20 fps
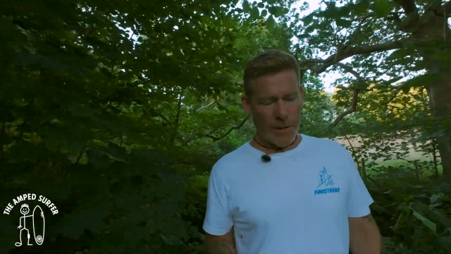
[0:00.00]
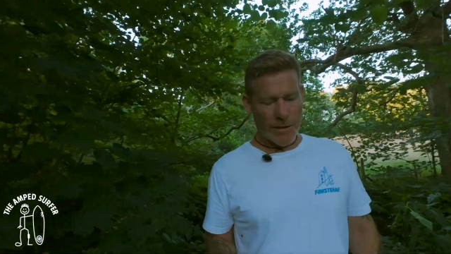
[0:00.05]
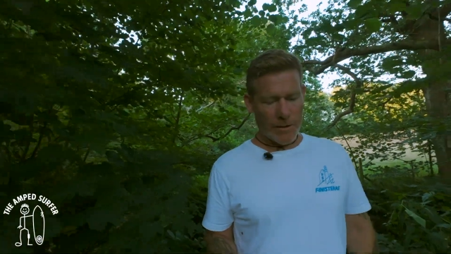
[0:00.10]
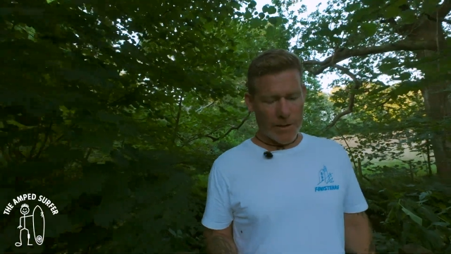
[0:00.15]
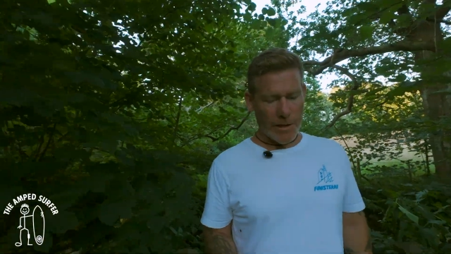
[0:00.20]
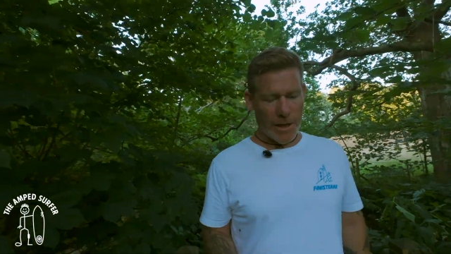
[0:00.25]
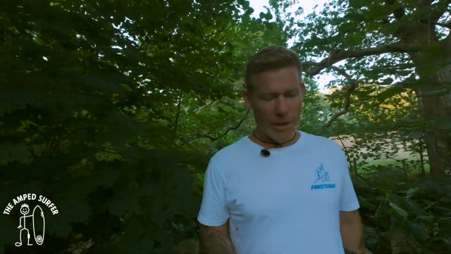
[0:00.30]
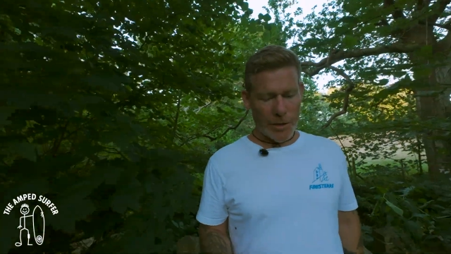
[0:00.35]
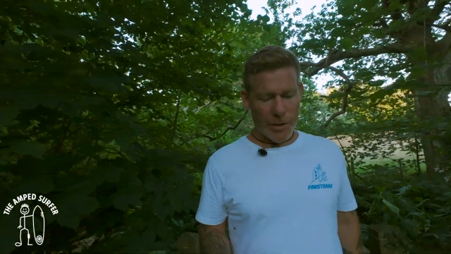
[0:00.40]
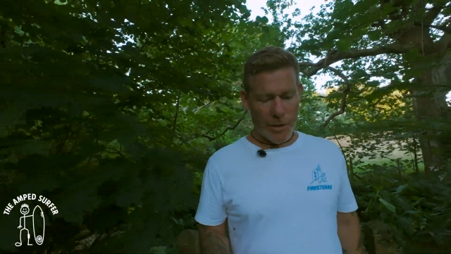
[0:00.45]

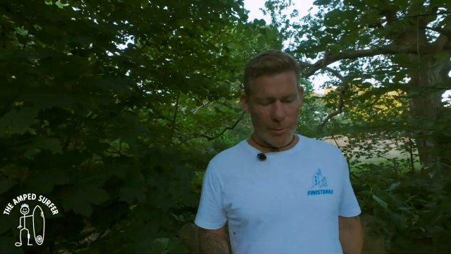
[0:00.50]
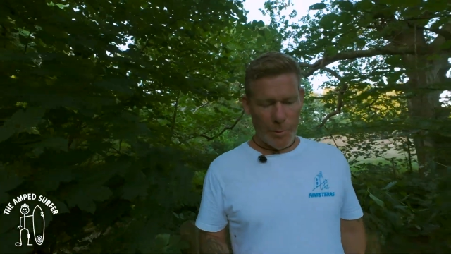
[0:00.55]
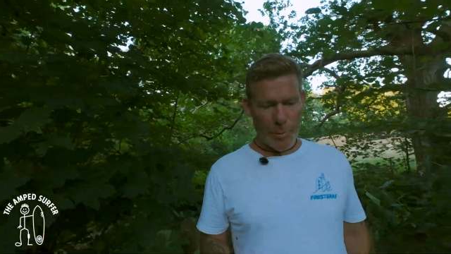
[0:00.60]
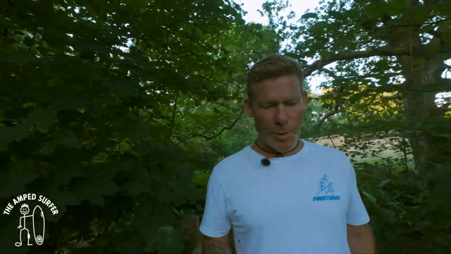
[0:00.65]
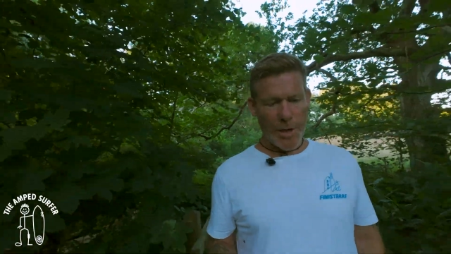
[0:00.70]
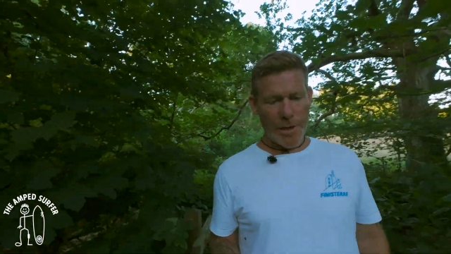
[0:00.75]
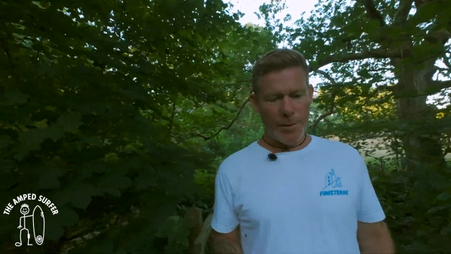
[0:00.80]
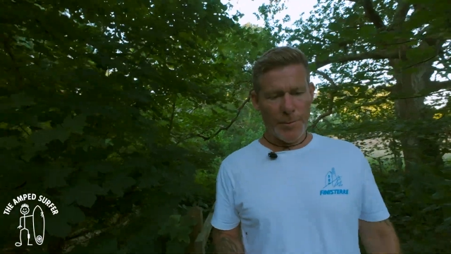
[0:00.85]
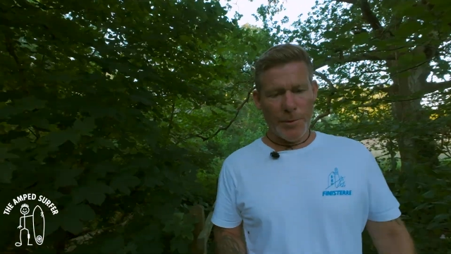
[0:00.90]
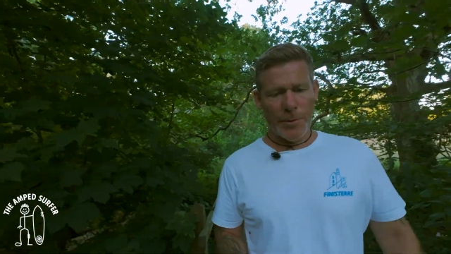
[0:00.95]
they're good
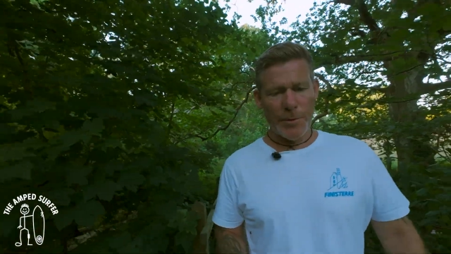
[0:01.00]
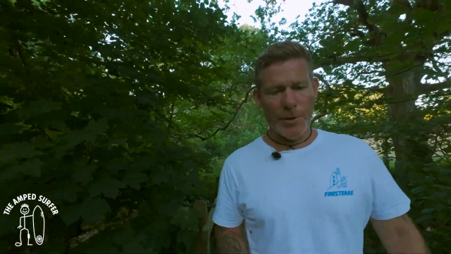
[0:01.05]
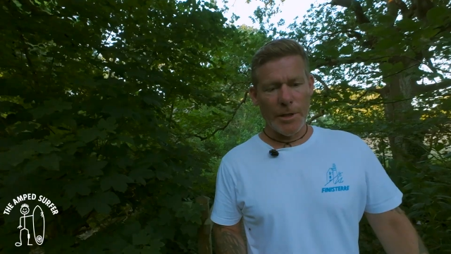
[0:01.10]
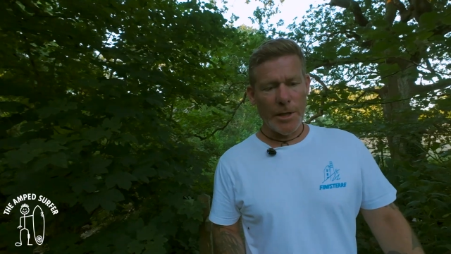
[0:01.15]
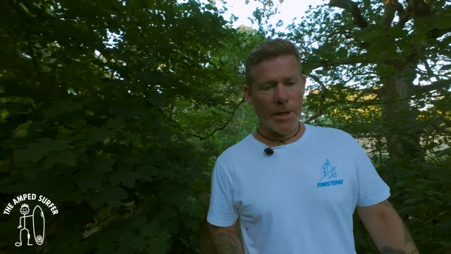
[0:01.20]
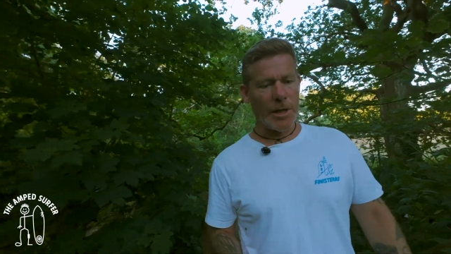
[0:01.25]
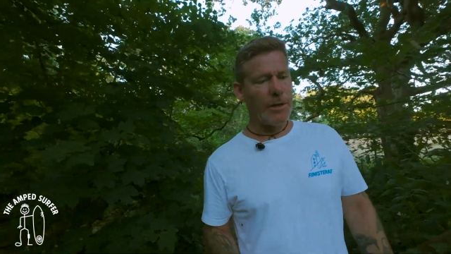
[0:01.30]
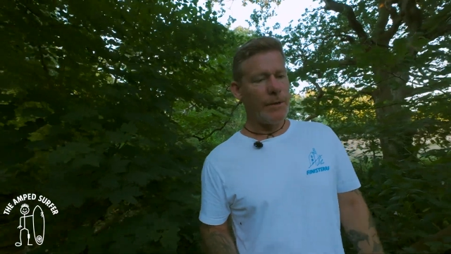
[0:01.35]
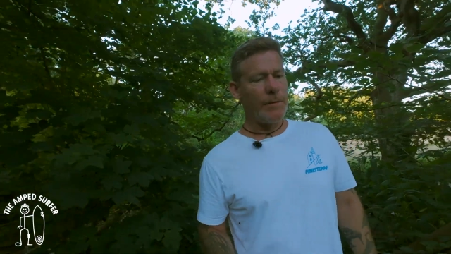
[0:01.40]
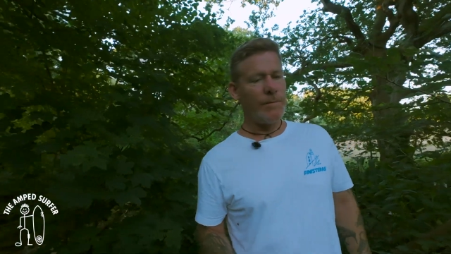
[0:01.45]
people, and
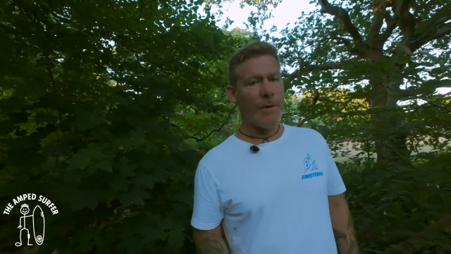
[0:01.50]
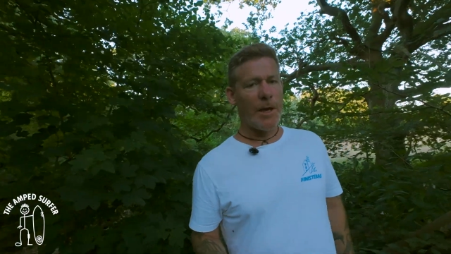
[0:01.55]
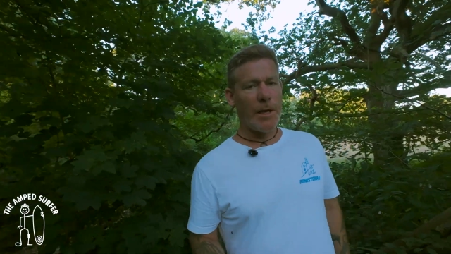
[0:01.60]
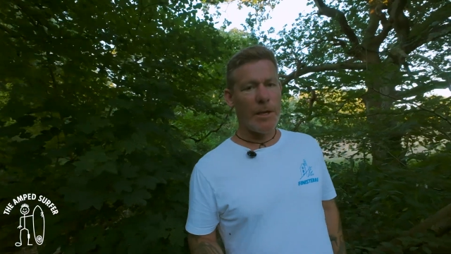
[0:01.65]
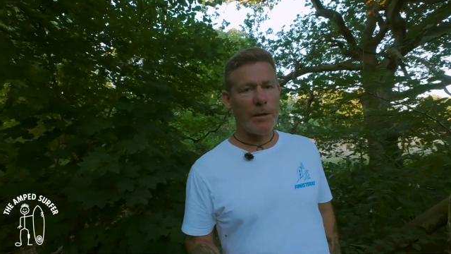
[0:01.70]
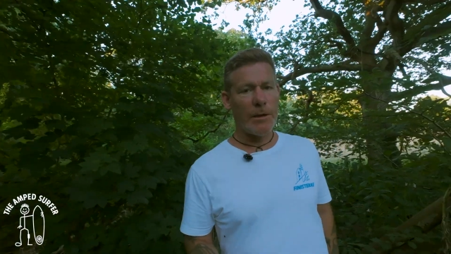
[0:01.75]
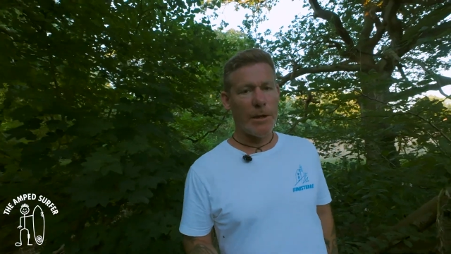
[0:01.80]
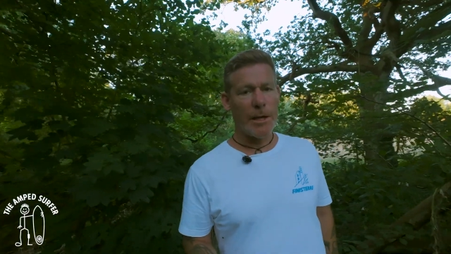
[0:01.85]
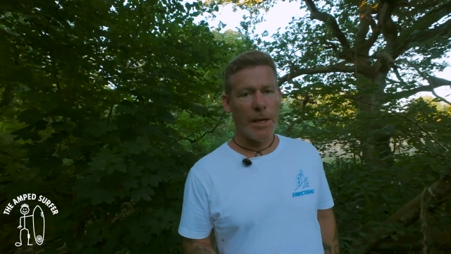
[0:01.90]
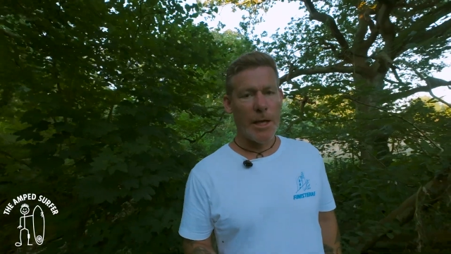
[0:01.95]
they
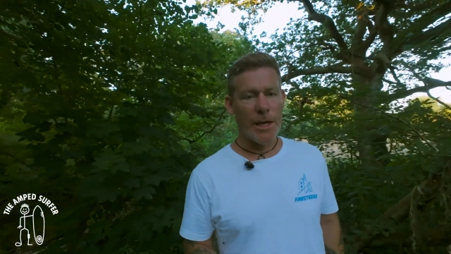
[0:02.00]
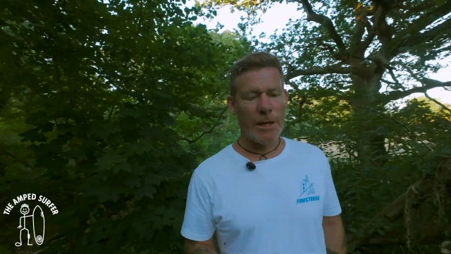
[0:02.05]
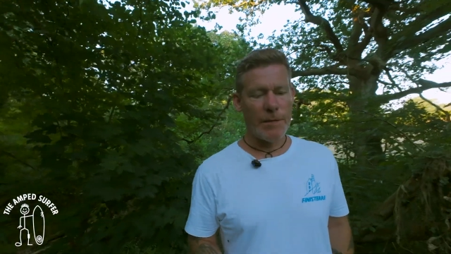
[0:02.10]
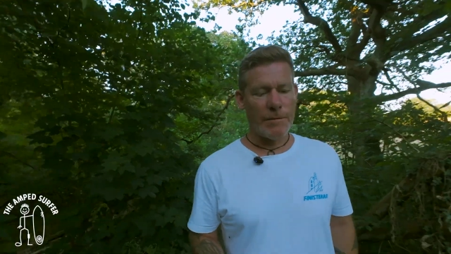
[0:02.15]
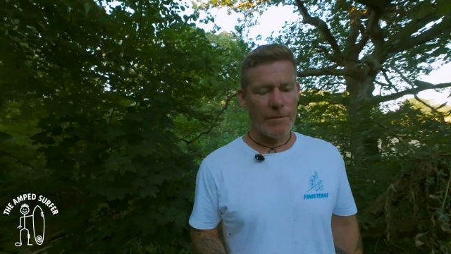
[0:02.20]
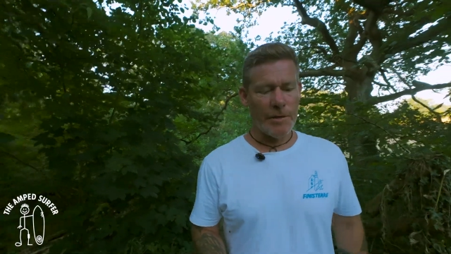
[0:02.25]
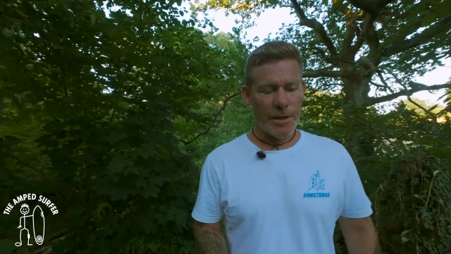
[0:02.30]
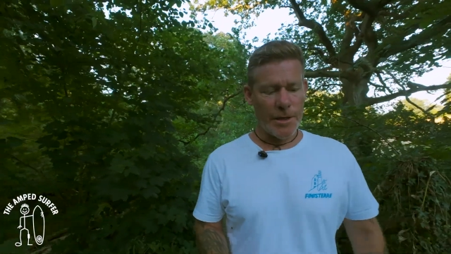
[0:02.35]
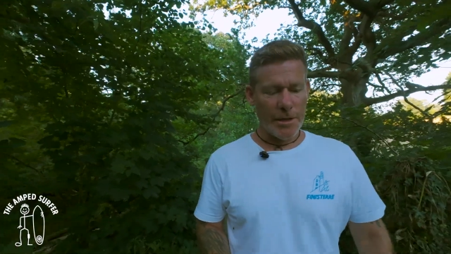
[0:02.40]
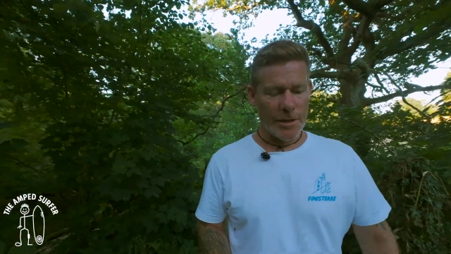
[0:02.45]
kind of
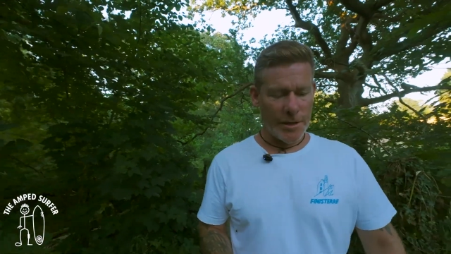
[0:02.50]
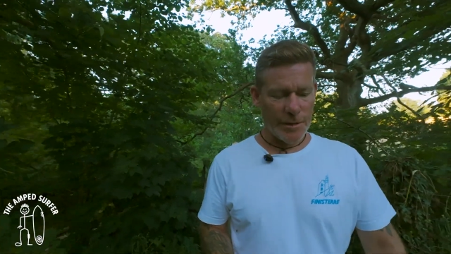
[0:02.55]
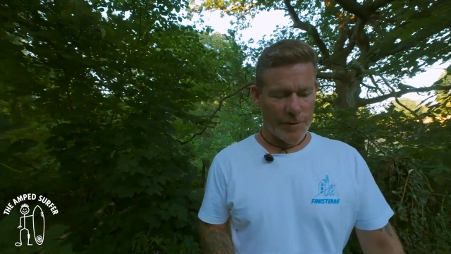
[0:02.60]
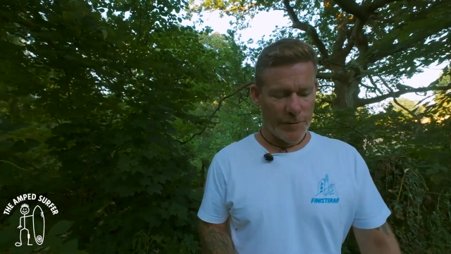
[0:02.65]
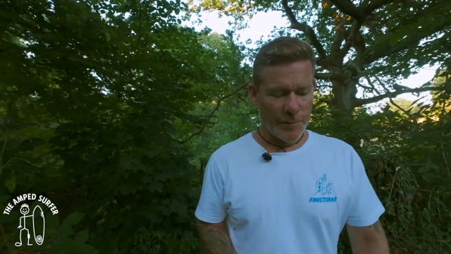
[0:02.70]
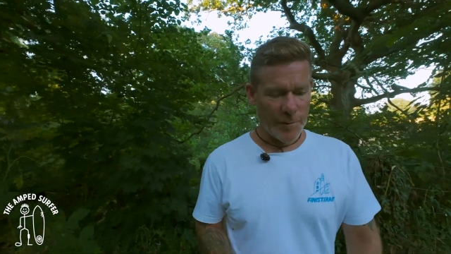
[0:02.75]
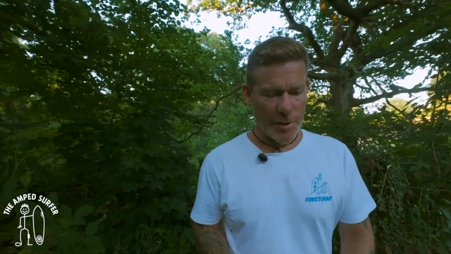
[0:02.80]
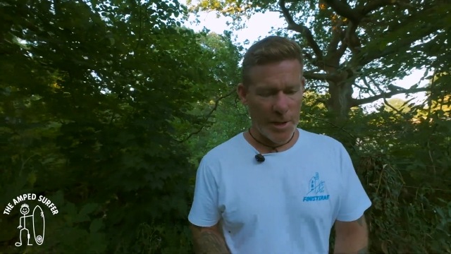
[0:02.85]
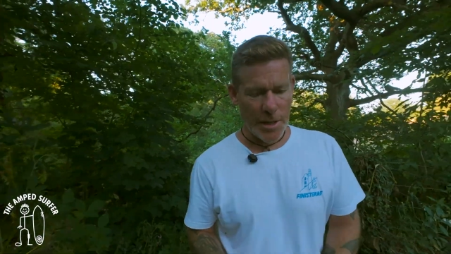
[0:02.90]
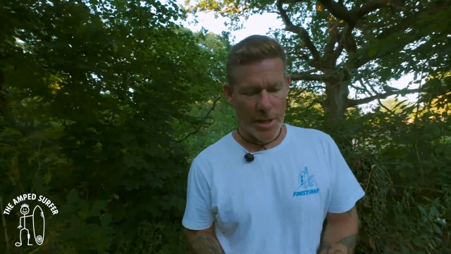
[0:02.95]
gather around and
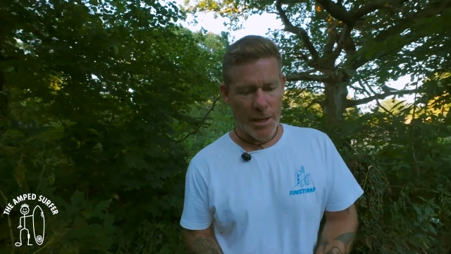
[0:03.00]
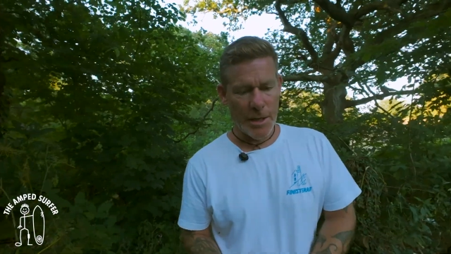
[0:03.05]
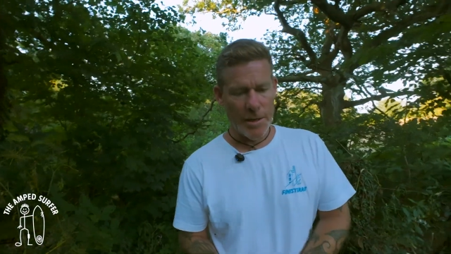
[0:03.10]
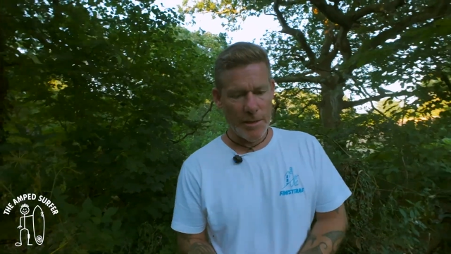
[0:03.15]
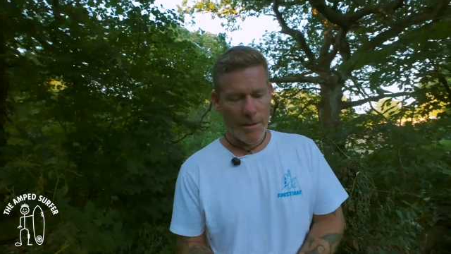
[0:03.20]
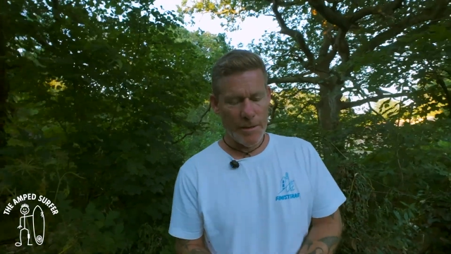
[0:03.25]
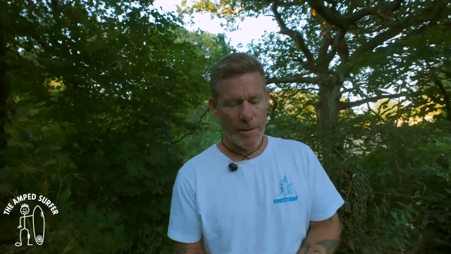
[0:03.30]
give me the